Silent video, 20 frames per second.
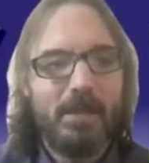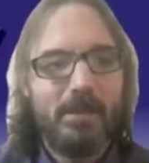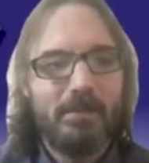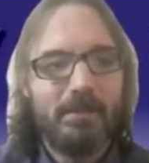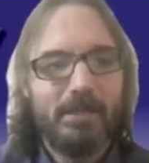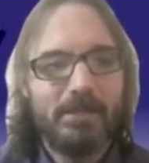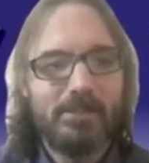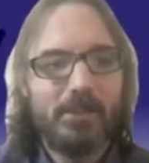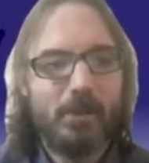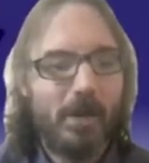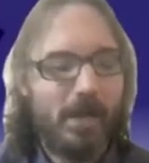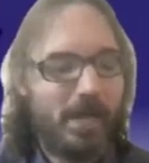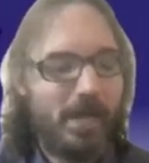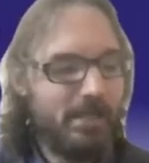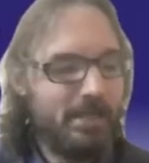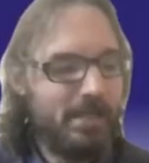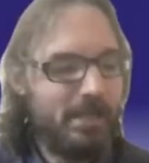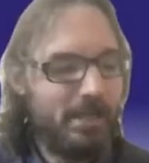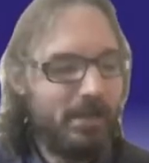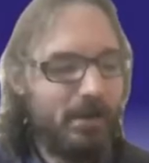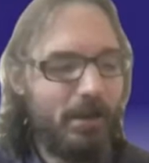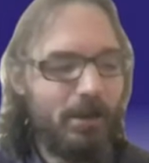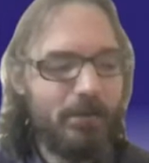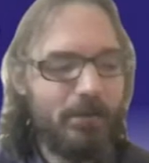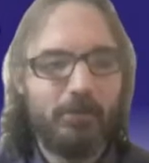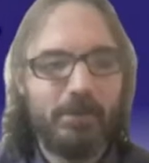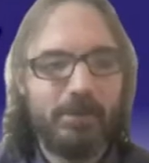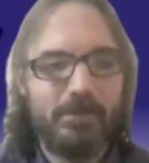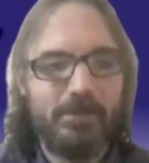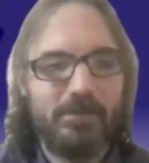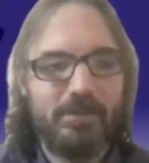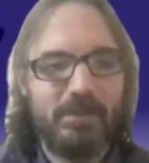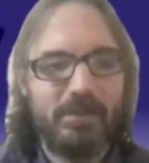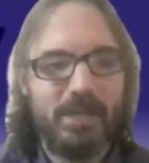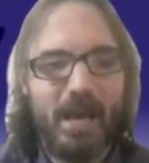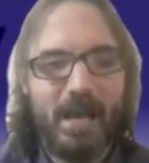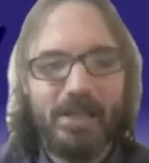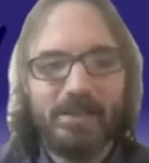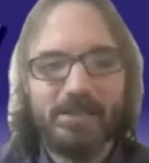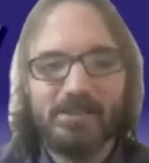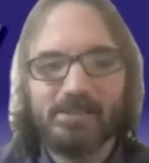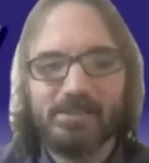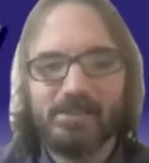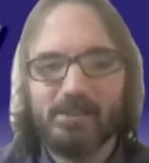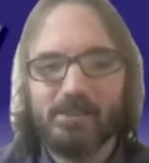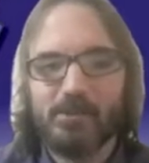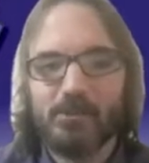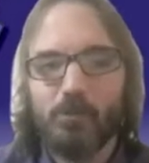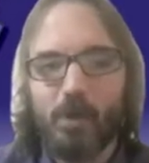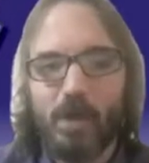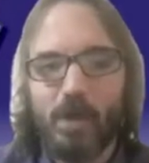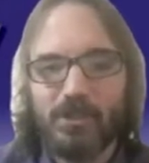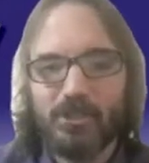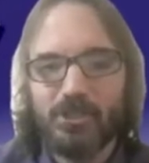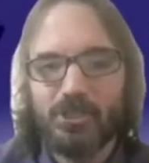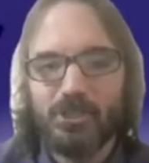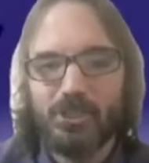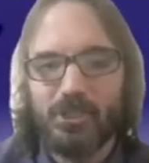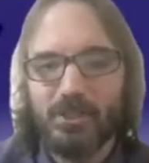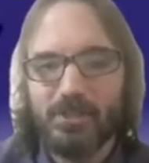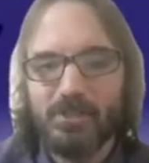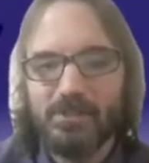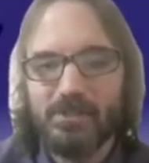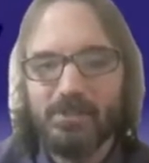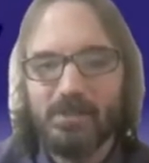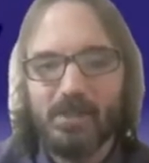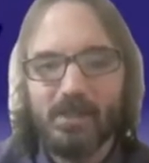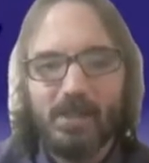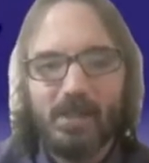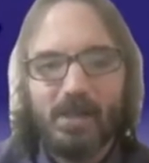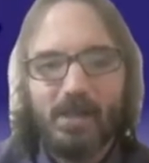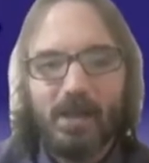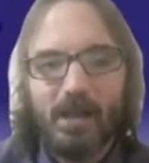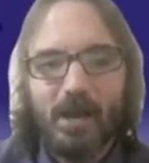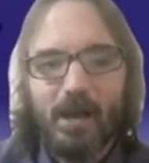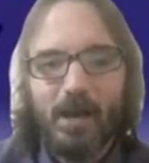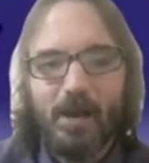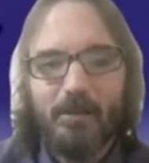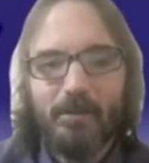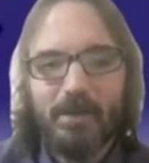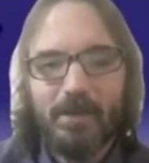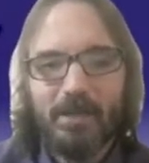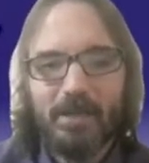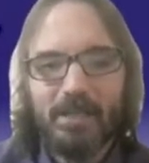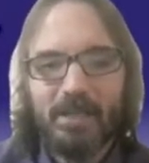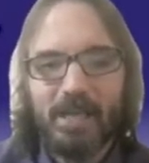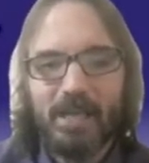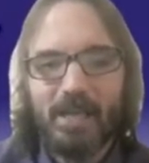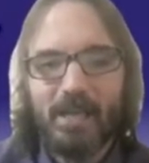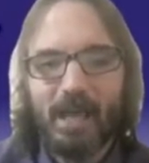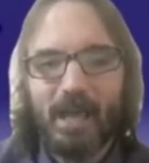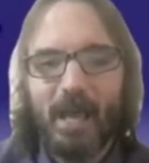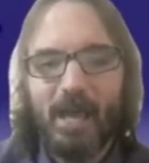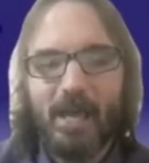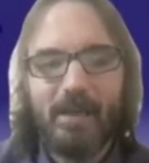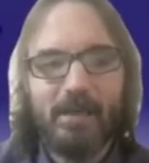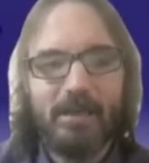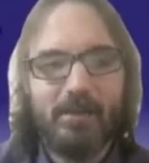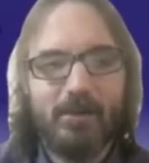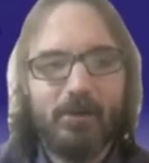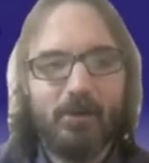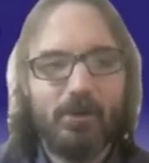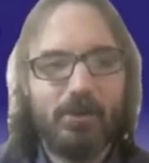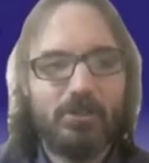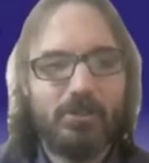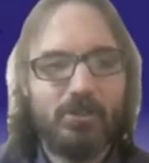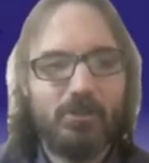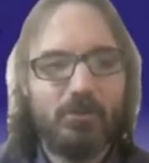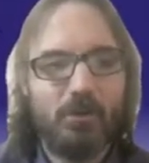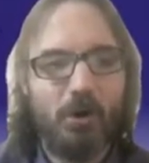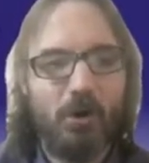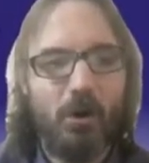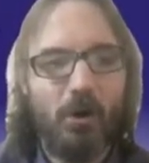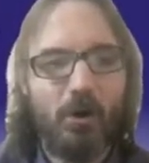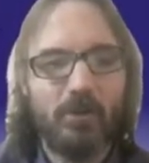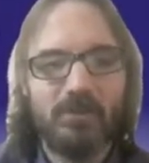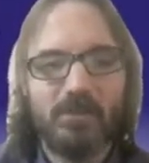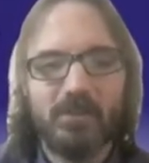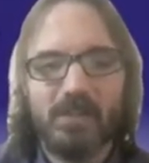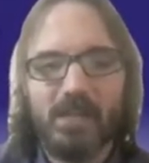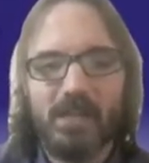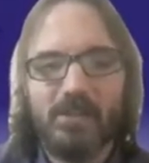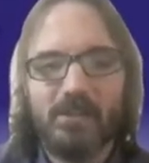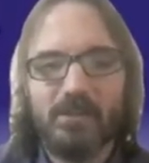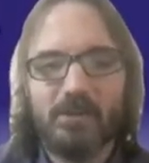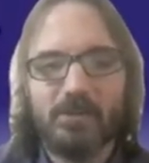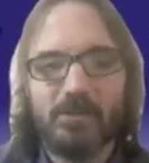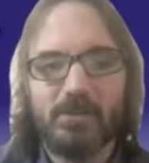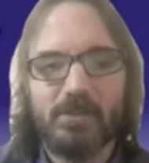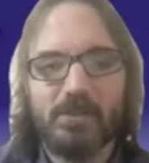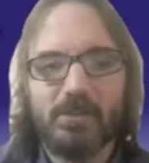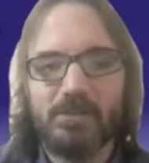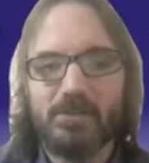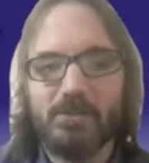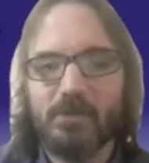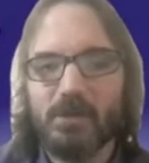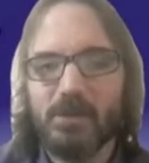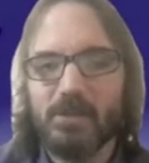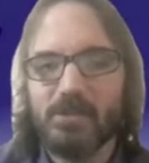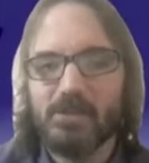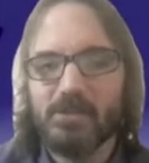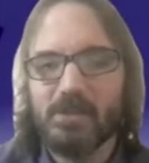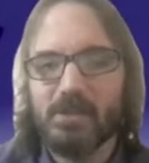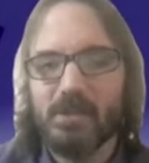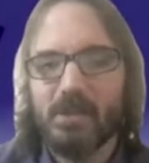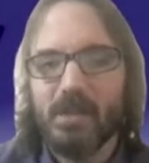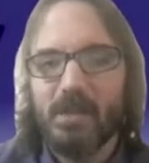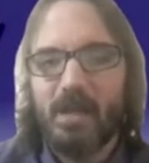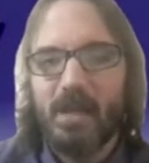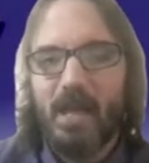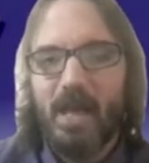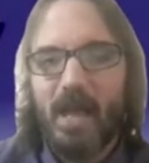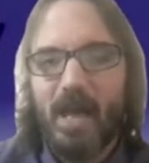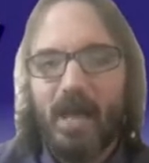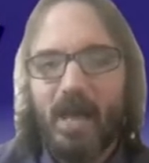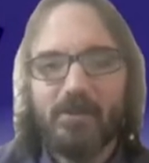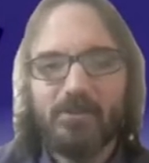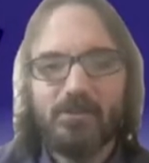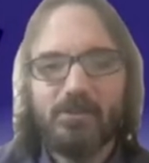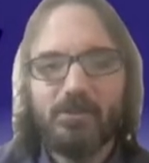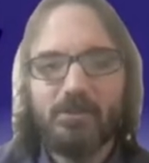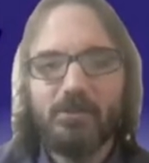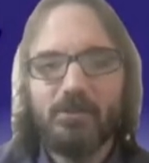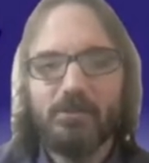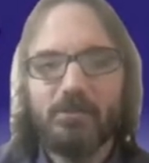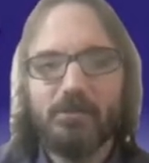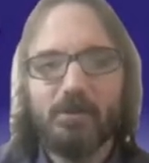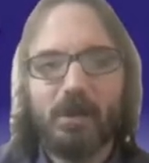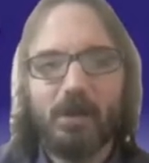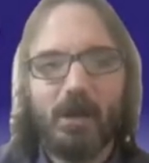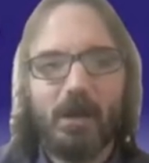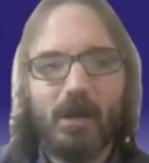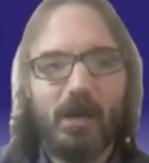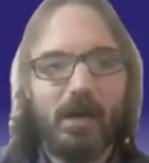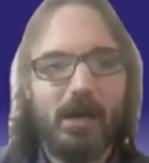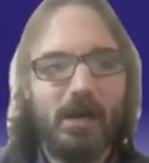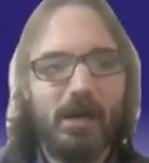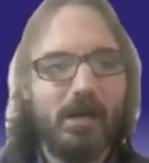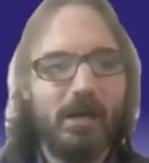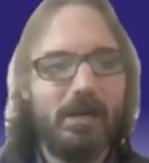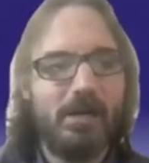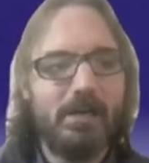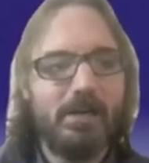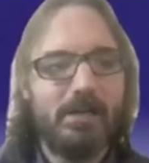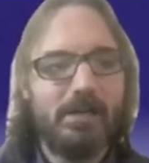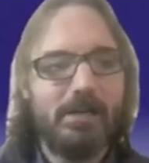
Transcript: Let's go ahead and get on with tonight's questions. And again, I urge you all to get those into us as you have